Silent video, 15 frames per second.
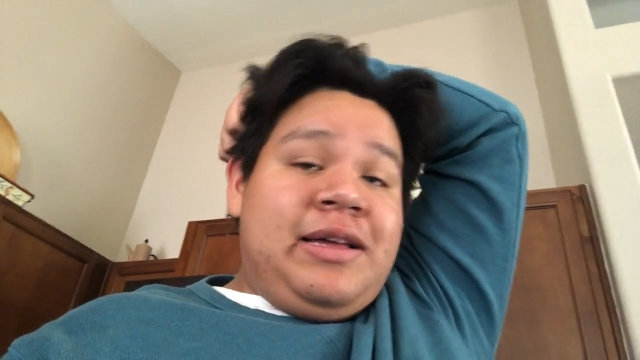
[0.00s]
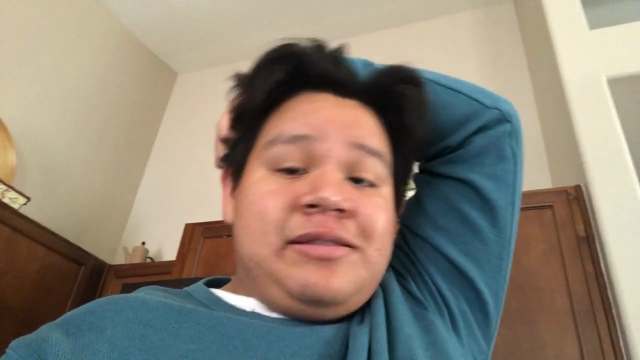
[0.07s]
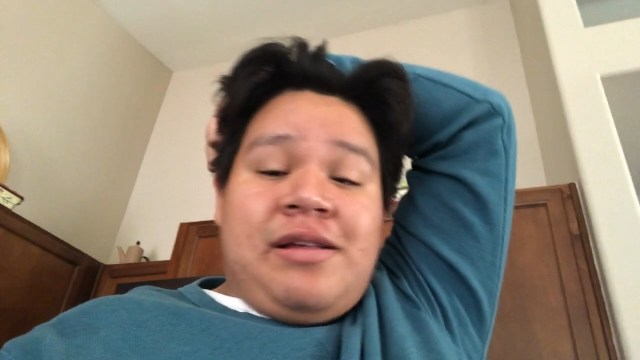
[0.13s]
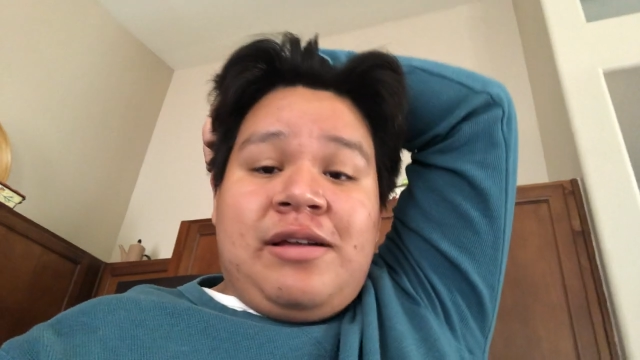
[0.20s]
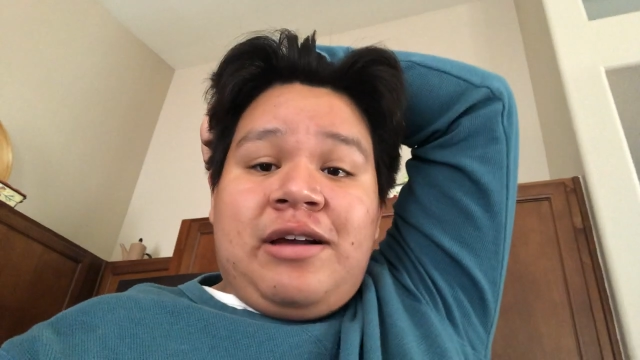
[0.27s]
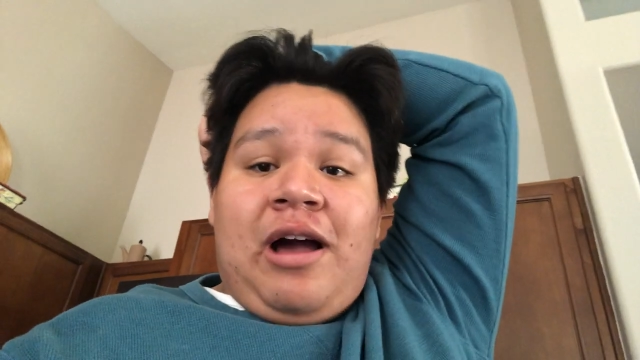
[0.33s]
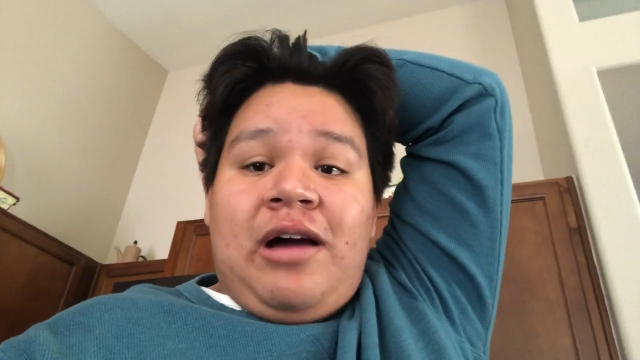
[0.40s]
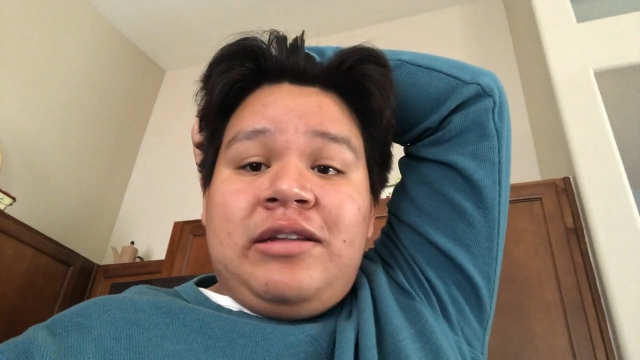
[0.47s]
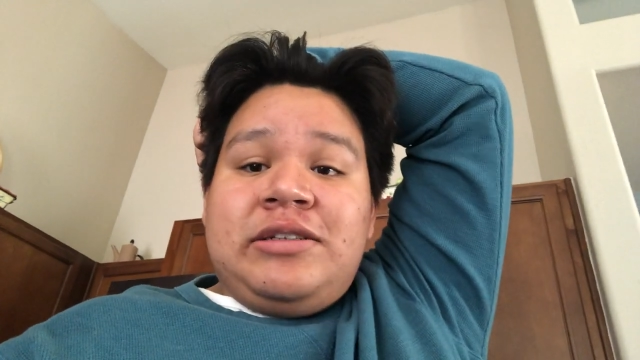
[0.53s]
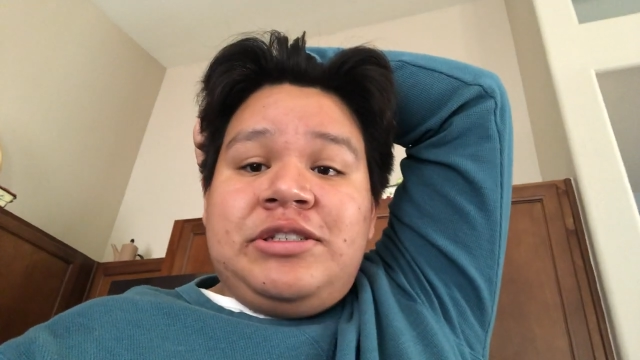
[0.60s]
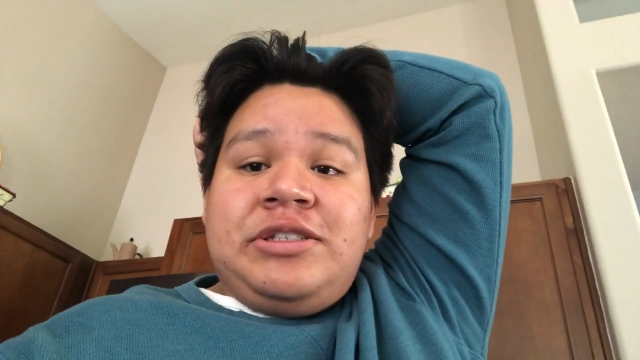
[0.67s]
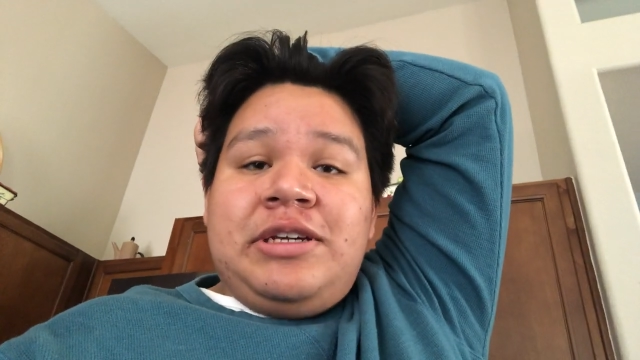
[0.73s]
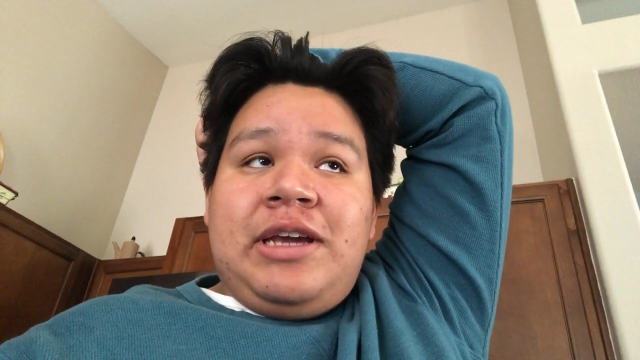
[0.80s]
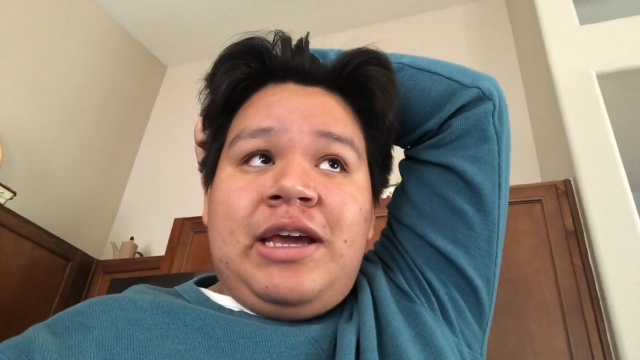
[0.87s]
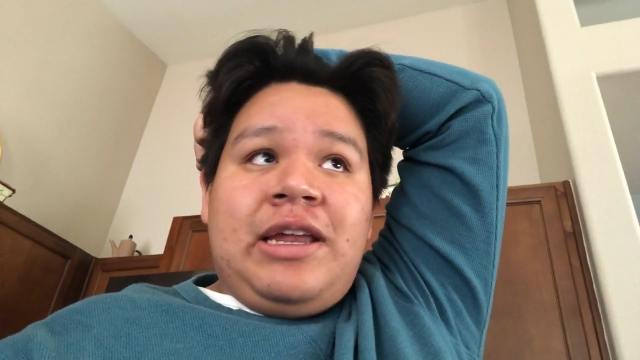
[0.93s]

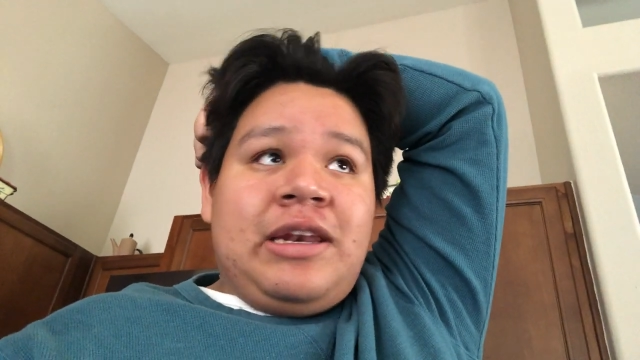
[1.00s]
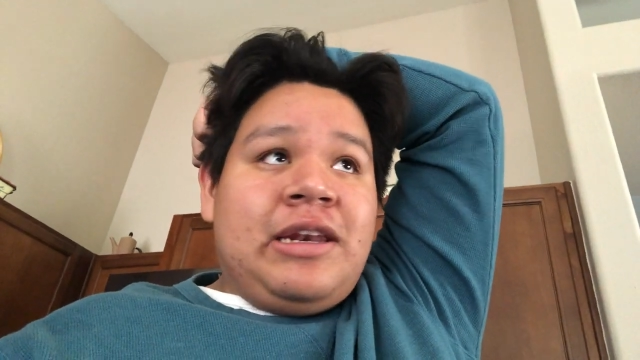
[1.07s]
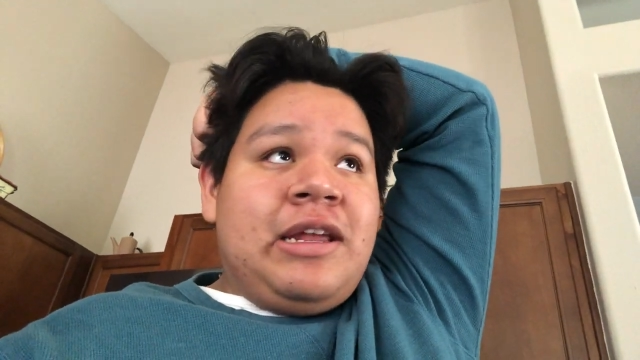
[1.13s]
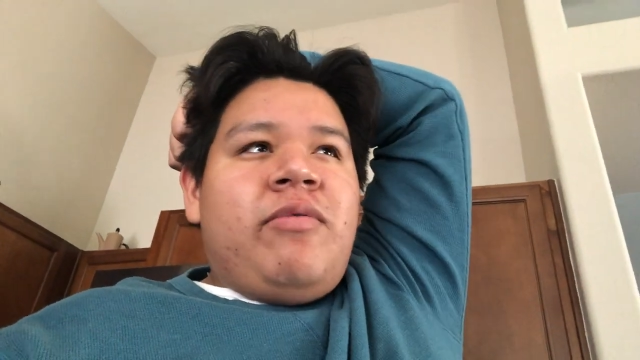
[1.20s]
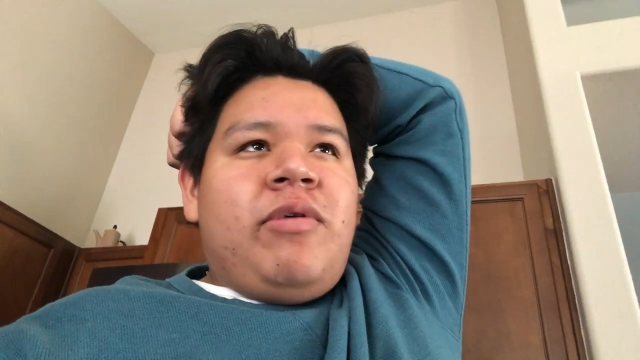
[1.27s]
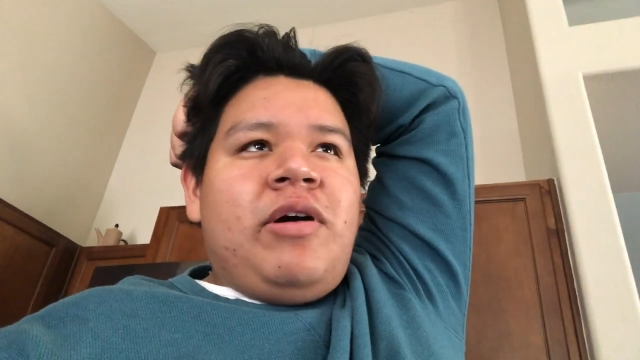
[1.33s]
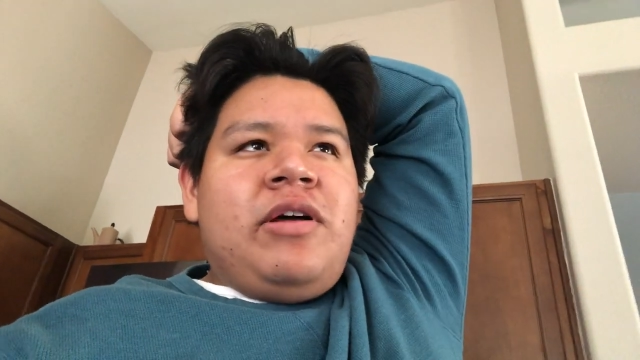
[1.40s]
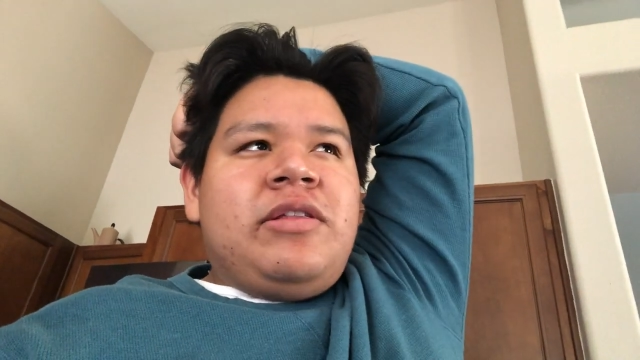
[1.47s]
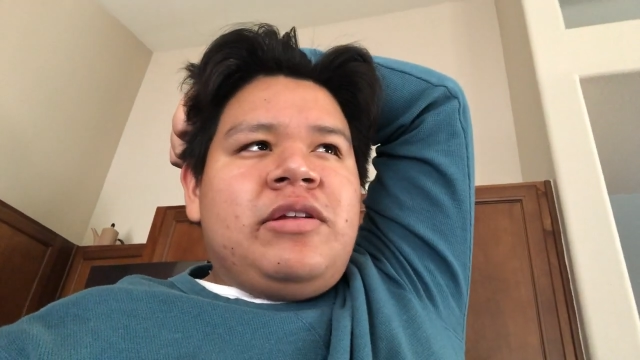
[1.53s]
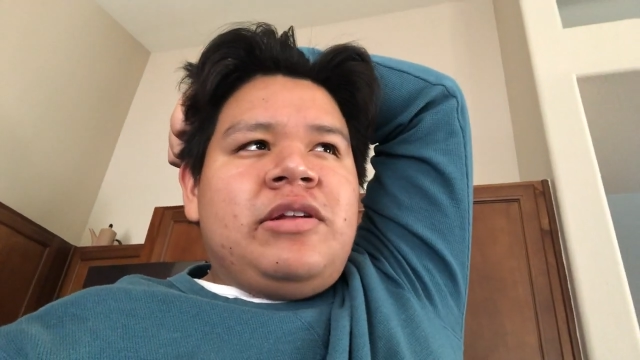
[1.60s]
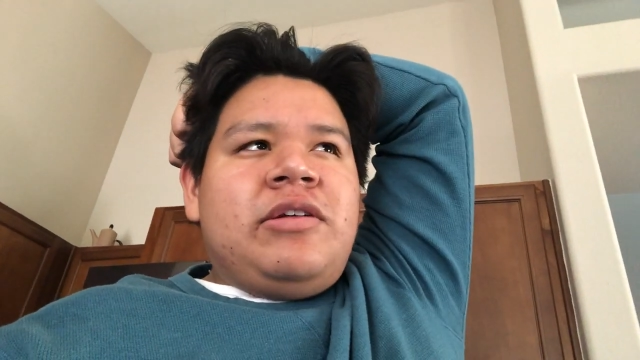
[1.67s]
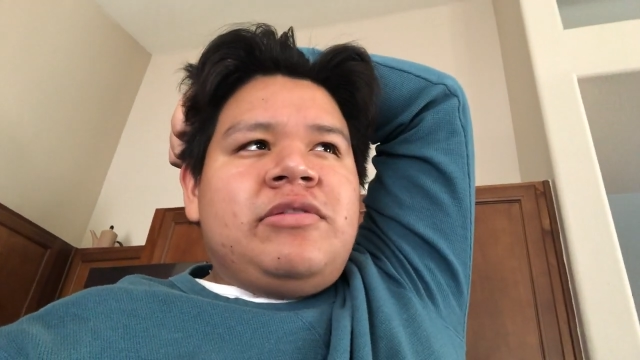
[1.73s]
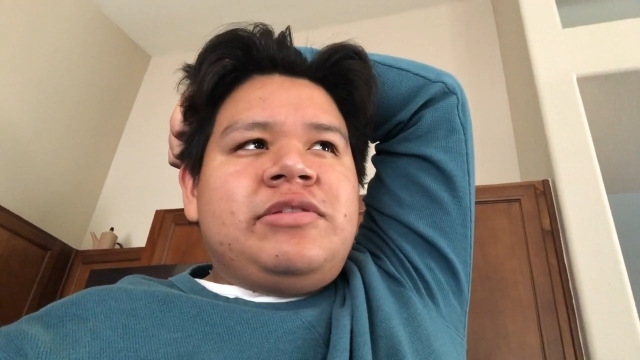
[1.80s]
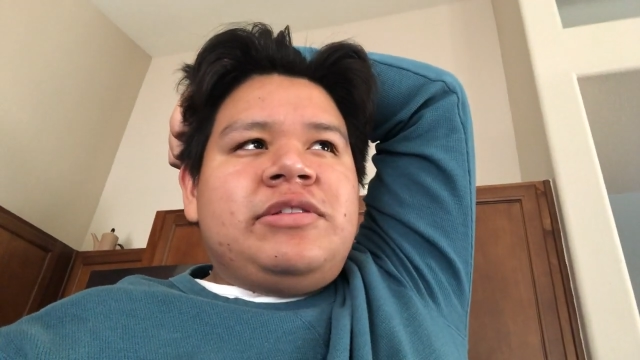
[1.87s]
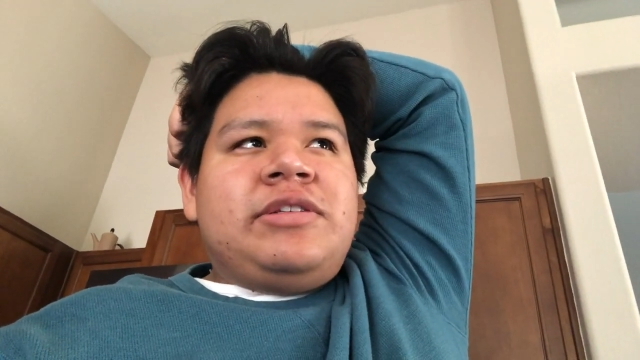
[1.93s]
psychology and what other
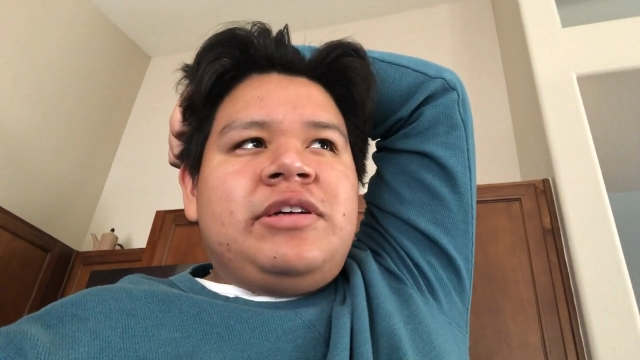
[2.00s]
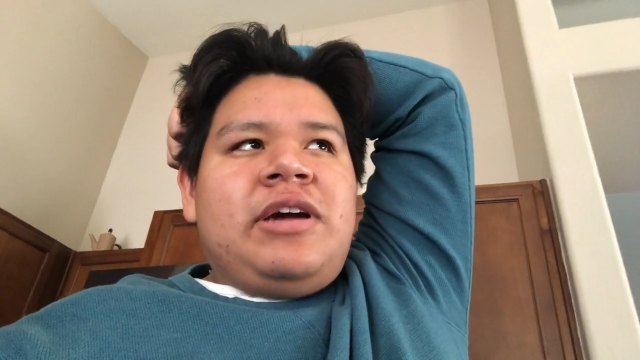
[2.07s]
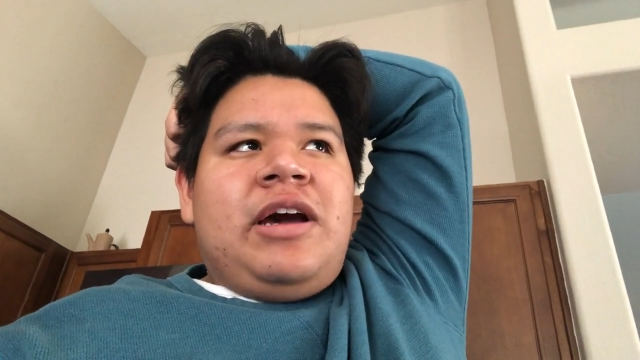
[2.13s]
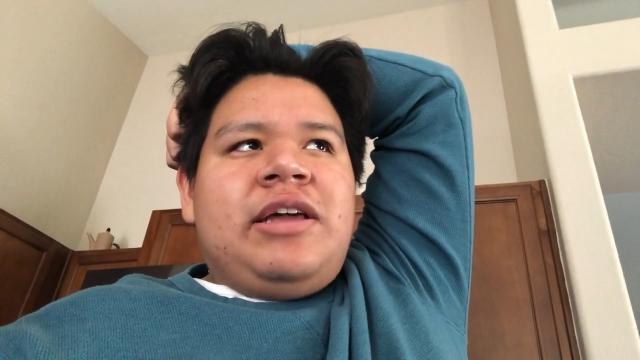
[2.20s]
notes.